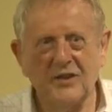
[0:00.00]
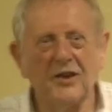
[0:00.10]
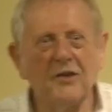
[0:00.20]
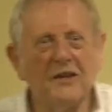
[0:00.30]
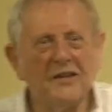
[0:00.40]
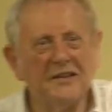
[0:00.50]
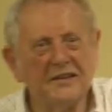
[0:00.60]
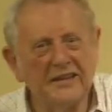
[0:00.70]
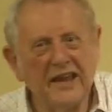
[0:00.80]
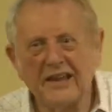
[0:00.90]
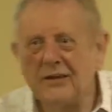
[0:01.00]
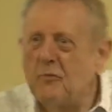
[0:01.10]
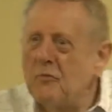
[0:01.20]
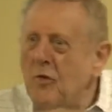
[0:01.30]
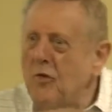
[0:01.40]
Now you got to understand the
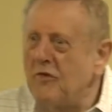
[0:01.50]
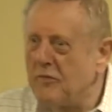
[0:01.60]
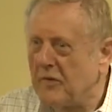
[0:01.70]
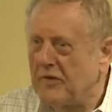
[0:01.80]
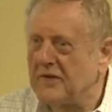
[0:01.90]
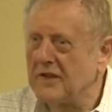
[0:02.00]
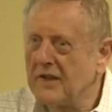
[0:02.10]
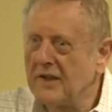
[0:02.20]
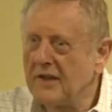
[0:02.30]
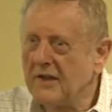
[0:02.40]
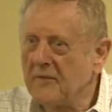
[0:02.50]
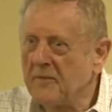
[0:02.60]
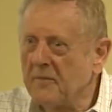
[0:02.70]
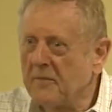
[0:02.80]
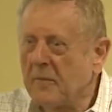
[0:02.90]
movement. The
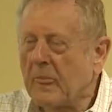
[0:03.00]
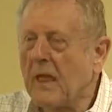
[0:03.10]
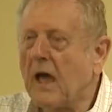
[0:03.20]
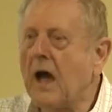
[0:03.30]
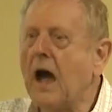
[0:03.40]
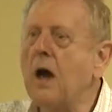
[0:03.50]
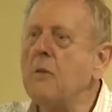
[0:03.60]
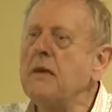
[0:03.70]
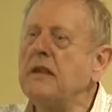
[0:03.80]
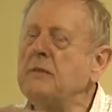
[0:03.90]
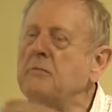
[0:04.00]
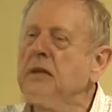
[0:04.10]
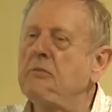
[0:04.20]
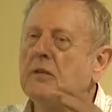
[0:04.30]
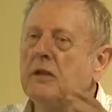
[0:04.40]
movement. How many
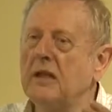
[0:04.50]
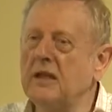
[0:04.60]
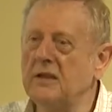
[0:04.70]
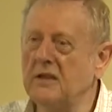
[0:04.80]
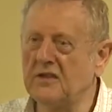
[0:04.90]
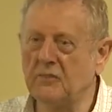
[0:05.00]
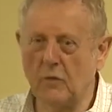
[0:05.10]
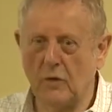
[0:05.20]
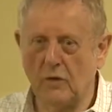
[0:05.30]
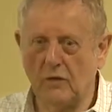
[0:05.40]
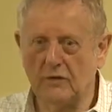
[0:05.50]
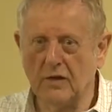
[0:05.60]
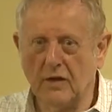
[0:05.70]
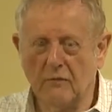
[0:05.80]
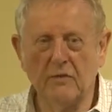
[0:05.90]
people in this world
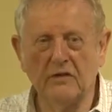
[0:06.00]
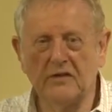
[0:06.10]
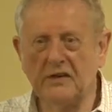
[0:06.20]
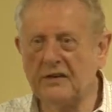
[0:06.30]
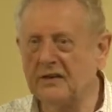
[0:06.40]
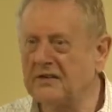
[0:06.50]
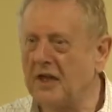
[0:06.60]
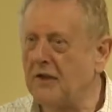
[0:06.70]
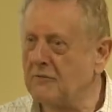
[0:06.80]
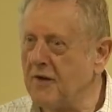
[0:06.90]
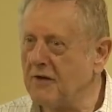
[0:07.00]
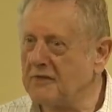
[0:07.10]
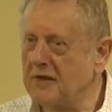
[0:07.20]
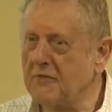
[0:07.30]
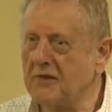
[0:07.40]
will see the sun
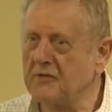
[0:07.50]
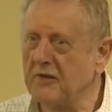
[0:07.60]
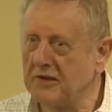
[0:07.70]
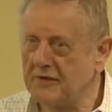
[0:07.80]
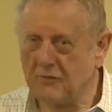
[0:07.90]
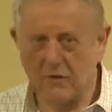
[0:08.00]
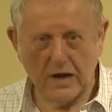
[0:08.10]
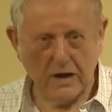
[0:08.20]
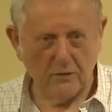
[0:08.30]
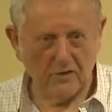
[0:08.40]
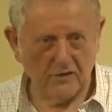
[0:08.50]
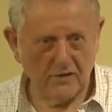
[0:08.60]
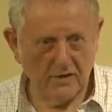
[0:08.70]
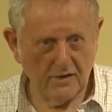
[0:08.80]
once every 24 hours?